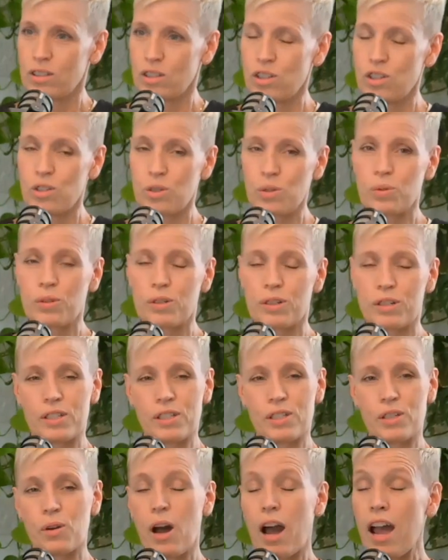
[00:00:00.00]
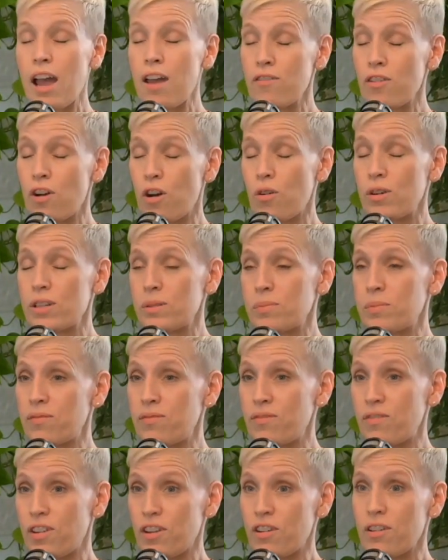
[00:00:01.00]
Sure. So I've always
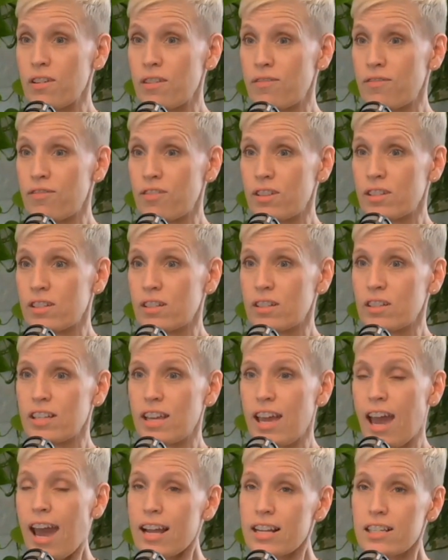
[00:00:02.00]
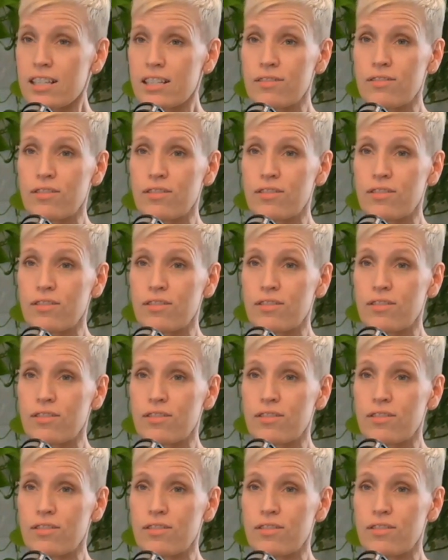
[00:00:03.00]
been very physically active,